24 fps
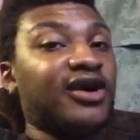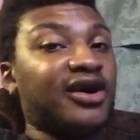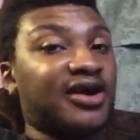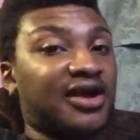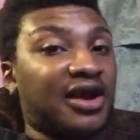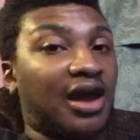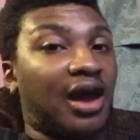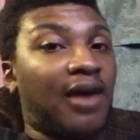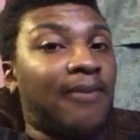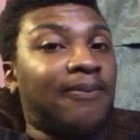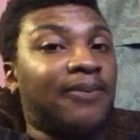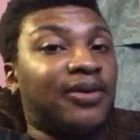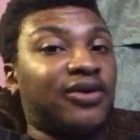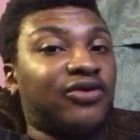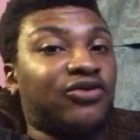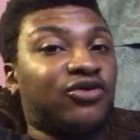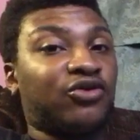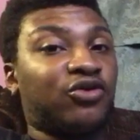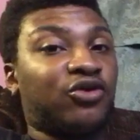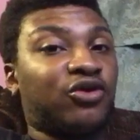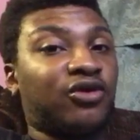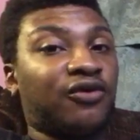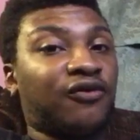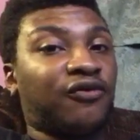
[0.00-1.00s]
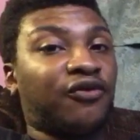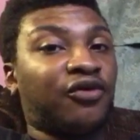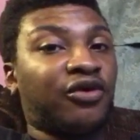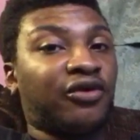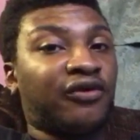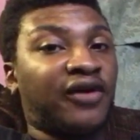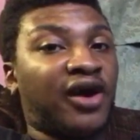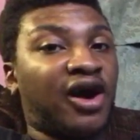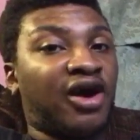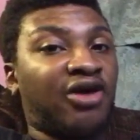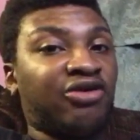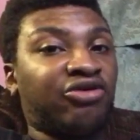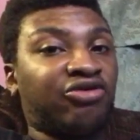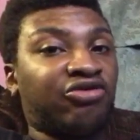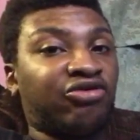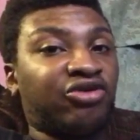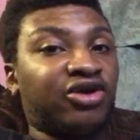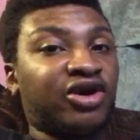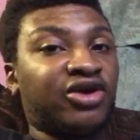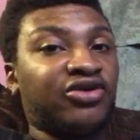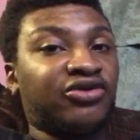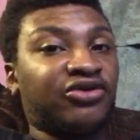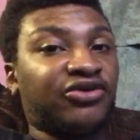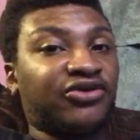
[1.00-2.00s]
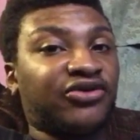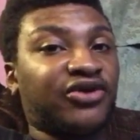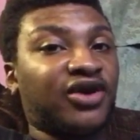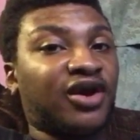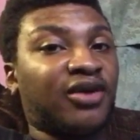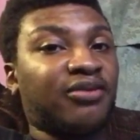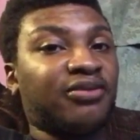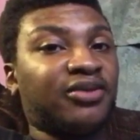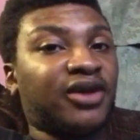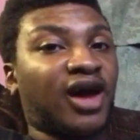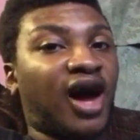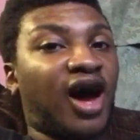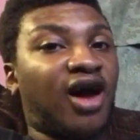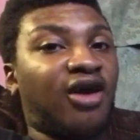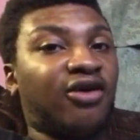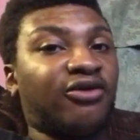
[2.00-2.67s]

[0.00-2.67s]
And that bitch going for around $300 something.